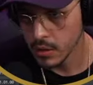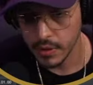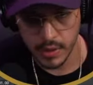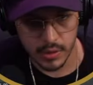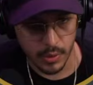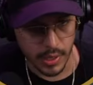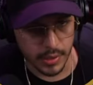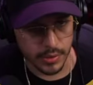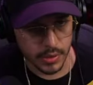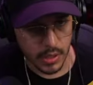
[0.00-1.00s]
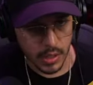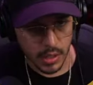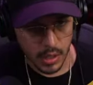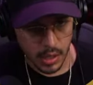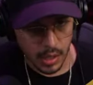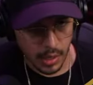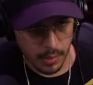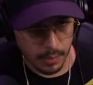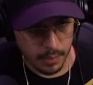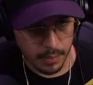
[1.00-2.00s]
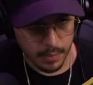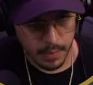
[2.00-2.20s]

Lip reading: think that's the one I use. Let's